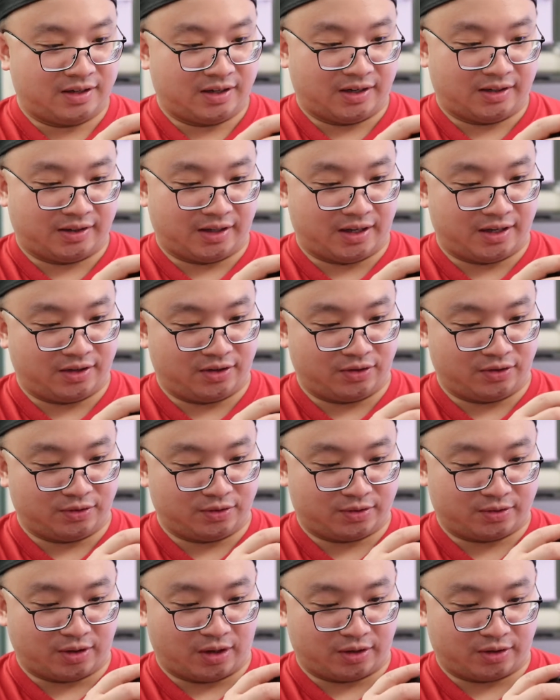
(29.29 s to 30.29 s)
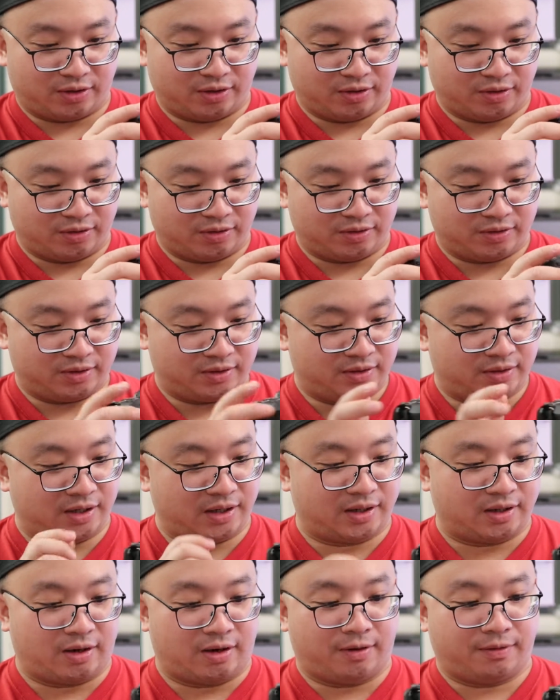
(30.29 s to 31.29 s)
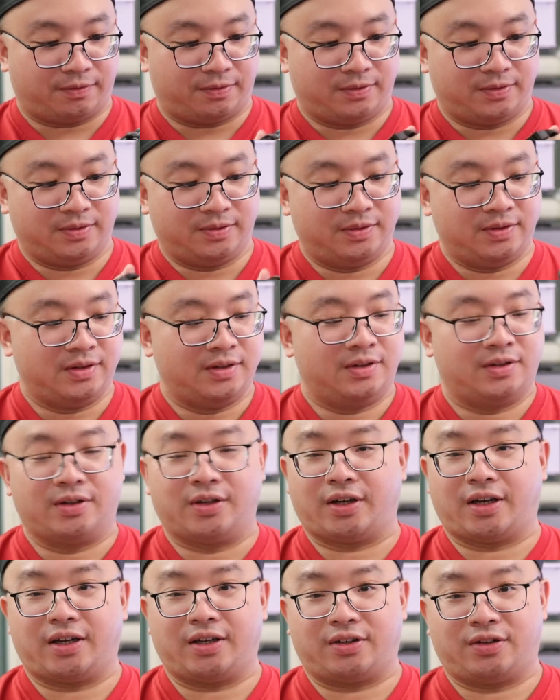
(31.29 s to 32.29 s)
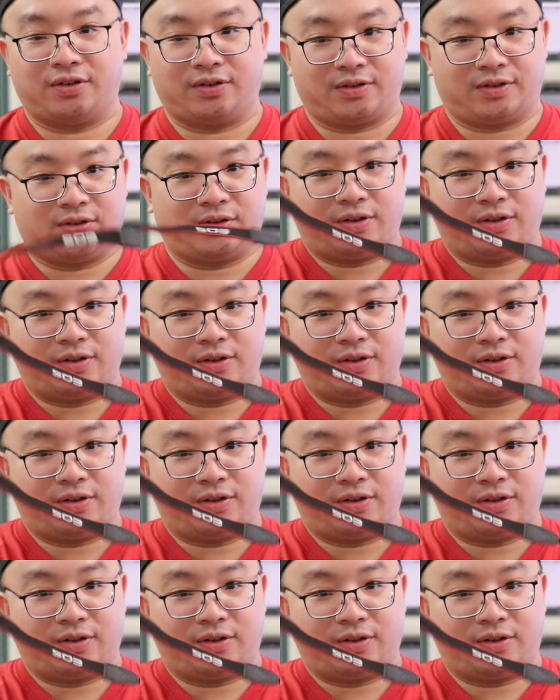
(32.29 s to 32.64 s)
and then you start to tick off, okay, to